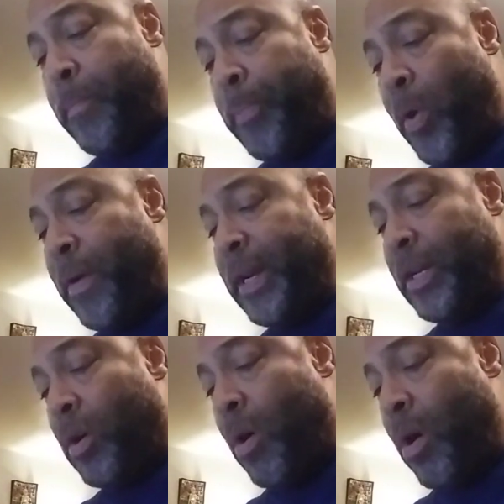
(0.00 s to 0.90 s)
boring,
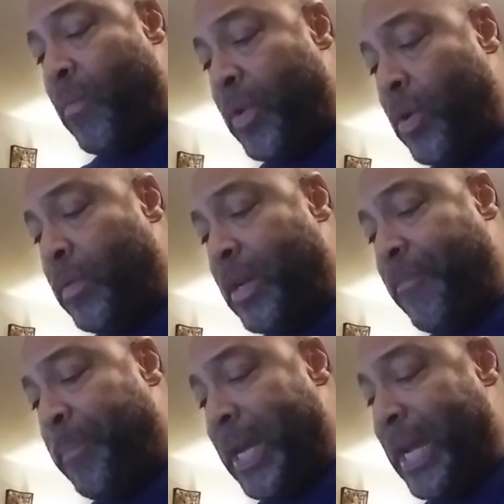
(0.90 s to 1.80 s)
and hard road
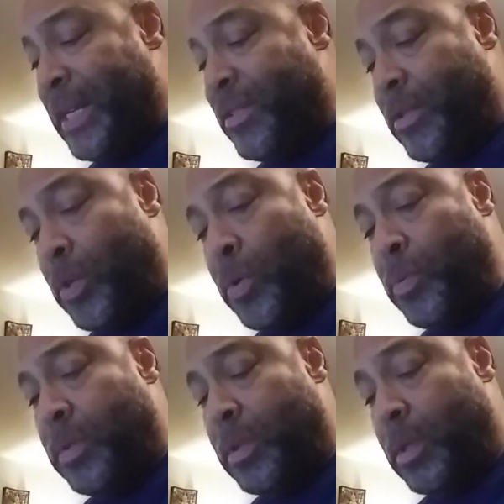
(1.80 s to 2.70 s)
of paying his
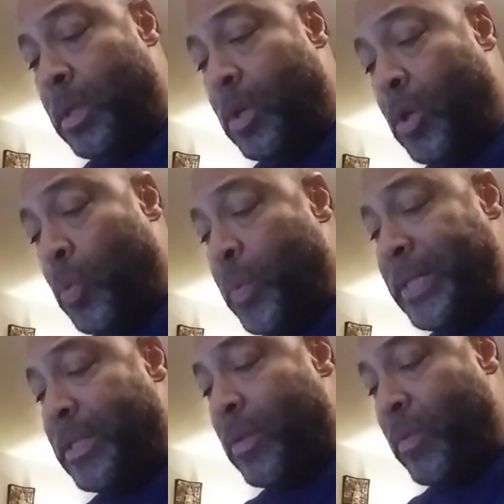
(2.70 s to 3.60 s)
dues who
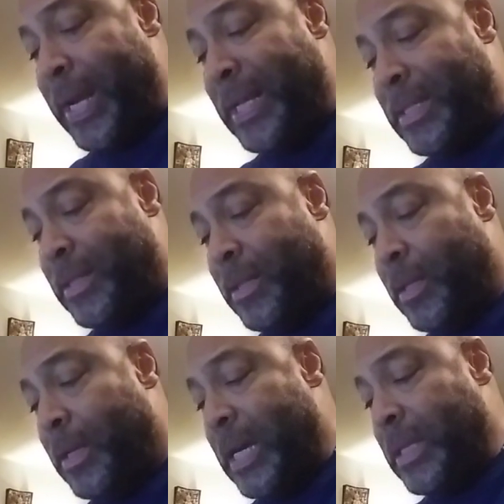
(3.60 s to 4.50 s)
wins the race
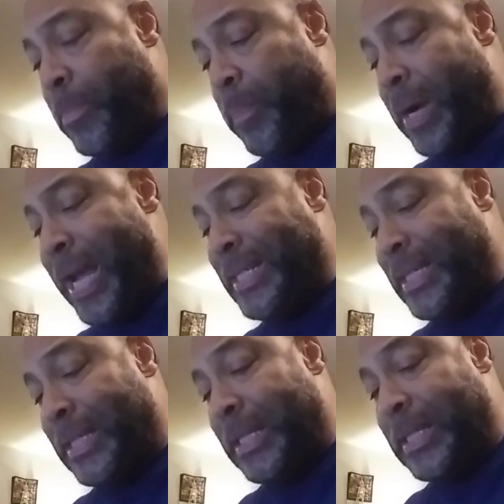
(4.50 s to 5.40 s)
and the
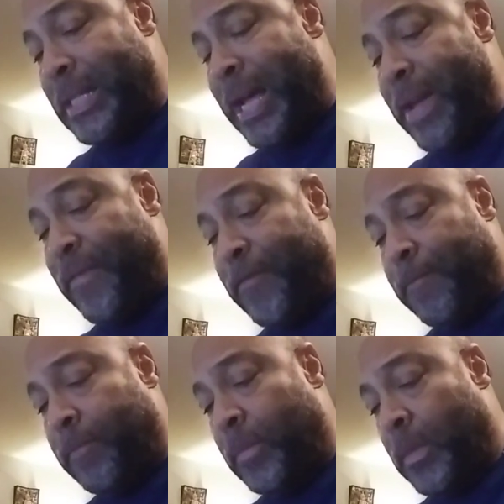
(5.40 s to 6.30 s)
prizes in this life.
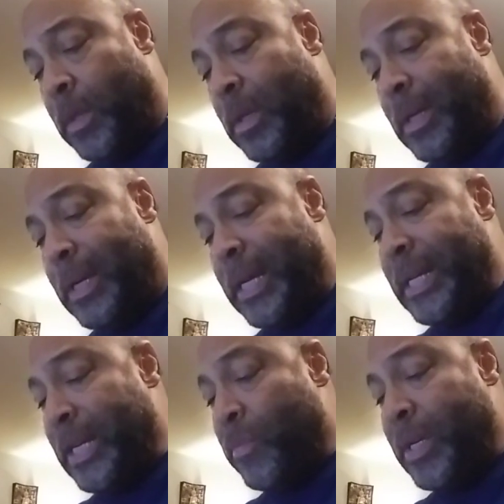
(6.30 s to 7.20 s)
And
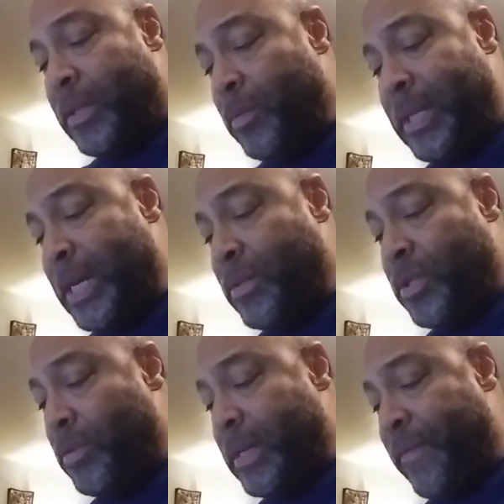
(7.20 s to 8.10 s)
anyone who
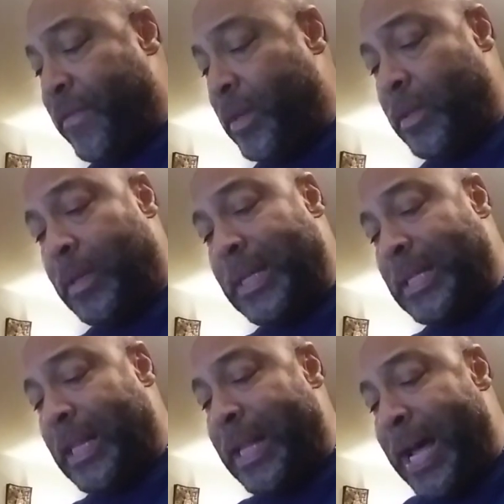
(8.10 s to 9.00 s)
tells you different is
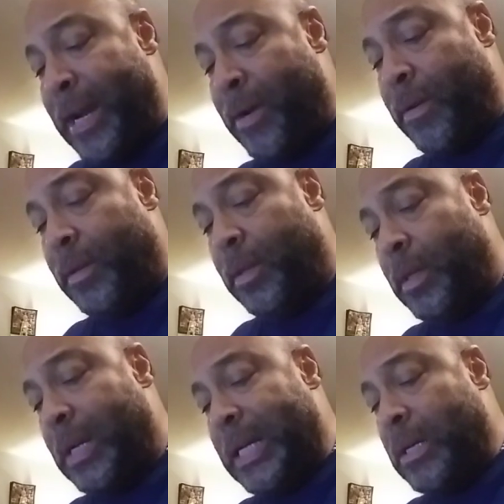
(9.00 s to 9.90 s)
a liar,
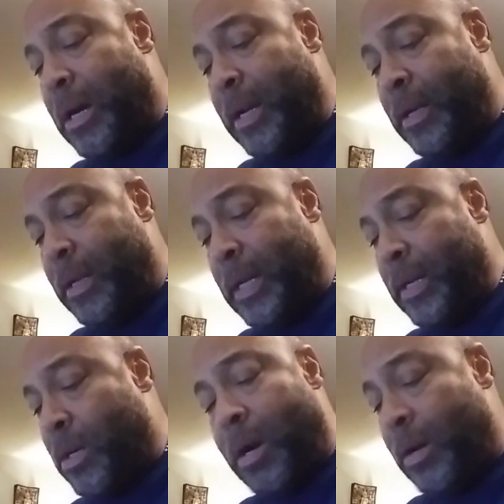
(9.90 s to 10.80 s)
a con, and
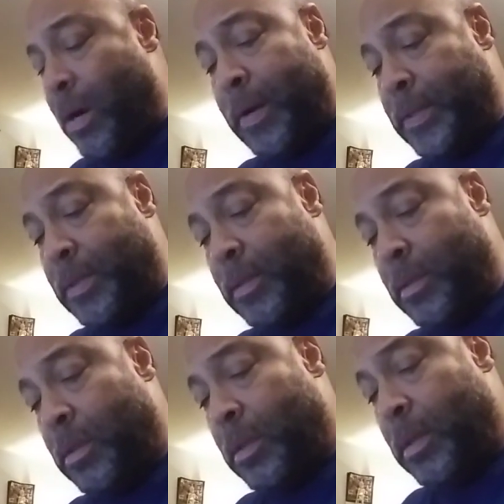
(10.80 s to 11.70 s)
a con artist.
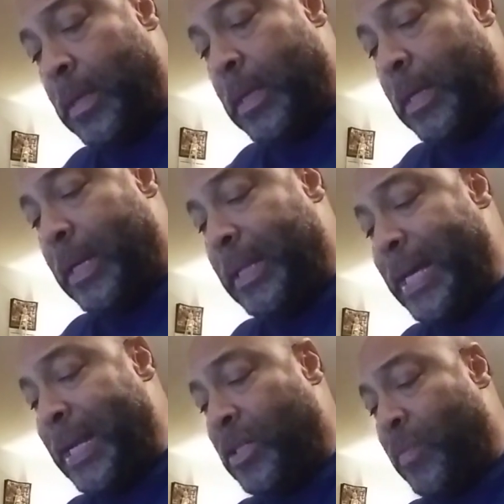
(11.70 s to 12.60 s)
And
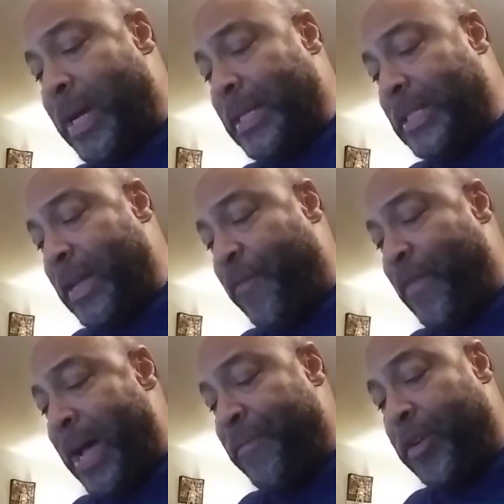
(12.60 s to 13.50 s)
that is why I say
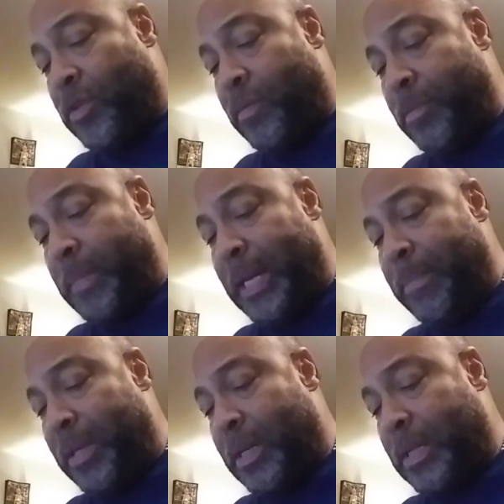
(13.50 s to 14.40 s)
five years with me
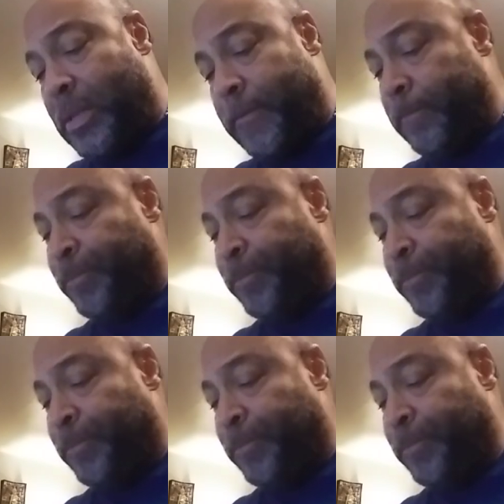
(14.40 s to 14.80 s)
because